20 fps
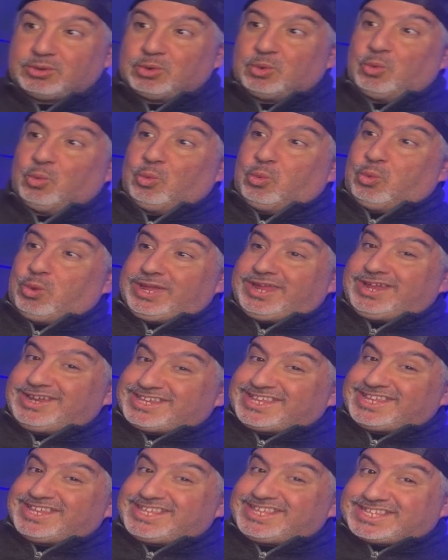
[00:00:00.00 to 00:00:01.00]

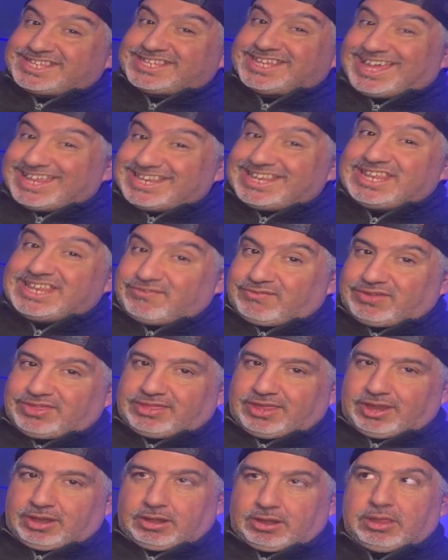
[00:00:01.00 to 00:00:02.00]
Where's his son living
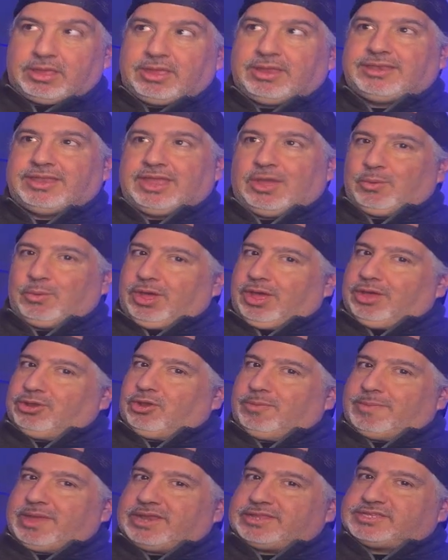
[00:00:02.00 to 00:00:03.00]
there? Now we all know
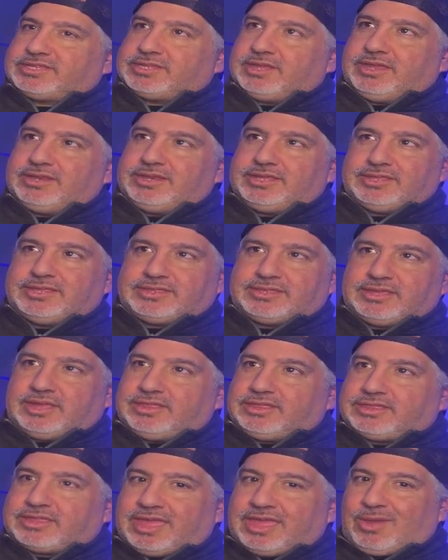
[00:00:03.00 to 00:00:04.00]
about his son. His
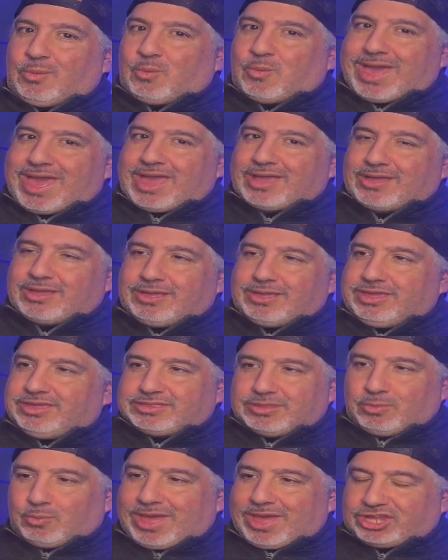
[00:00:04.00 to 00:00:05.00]
son's a whack
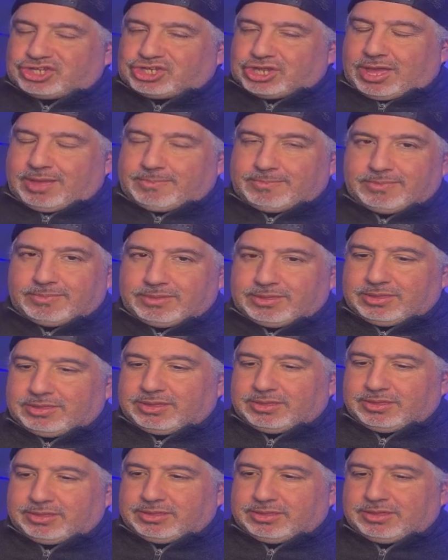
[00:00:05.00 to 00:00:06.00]
is a whack job.
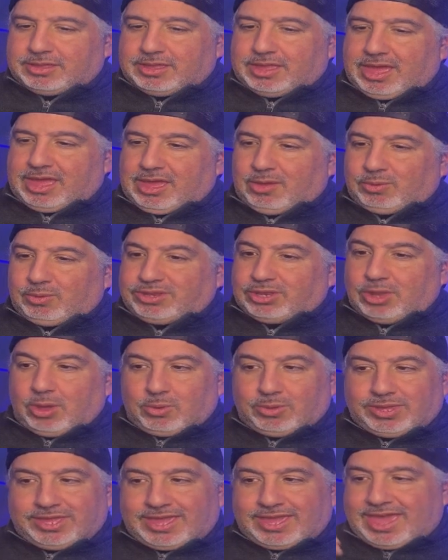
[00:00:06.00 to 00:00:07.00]
Uh, we
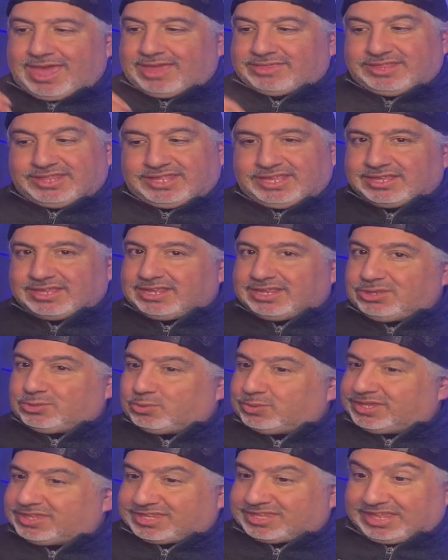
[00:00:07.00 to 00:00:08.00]
know he has dealings
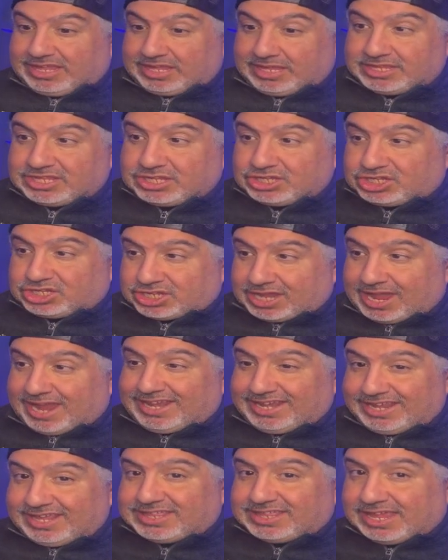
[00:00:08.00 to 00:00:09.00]
with
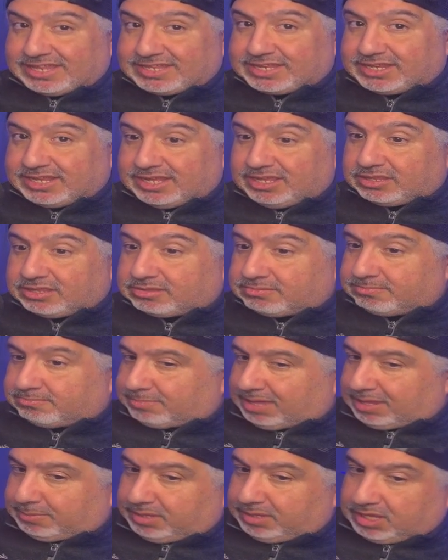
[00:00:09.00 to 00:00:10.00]
Chinese entities,
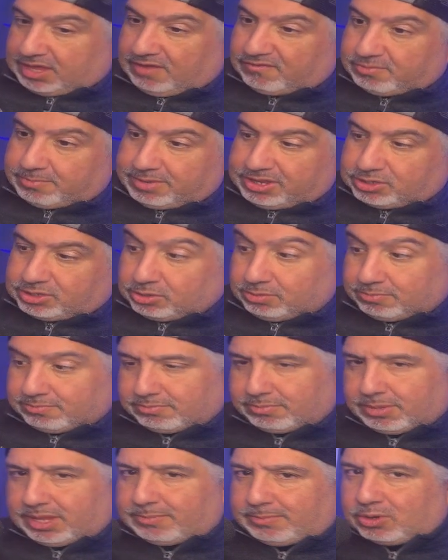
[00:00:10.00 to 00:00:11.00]
maybe governmental,
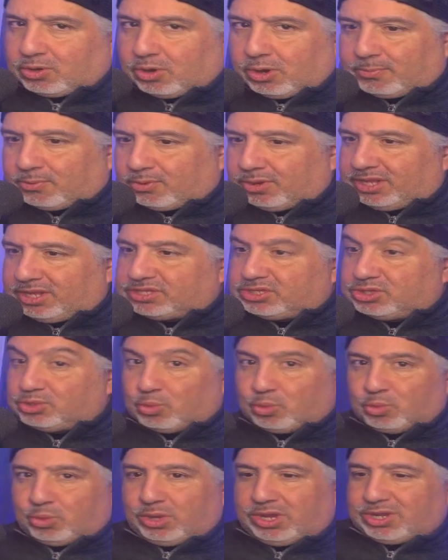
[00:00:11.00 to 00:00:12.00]
maybe corporations.
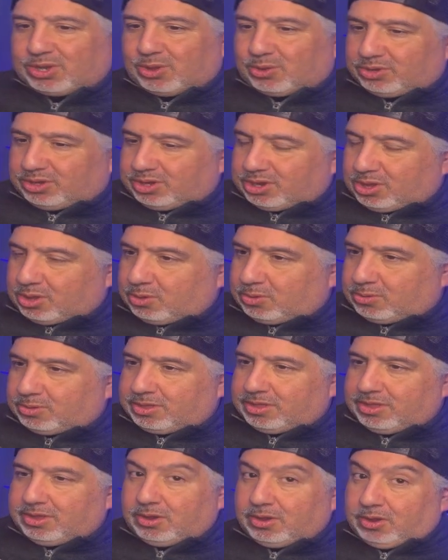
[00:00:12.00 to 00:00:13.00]
We don't know,
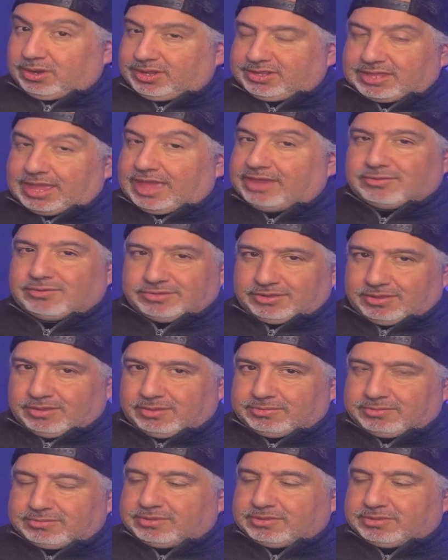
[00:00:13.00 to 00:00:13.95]
or at least I don't know,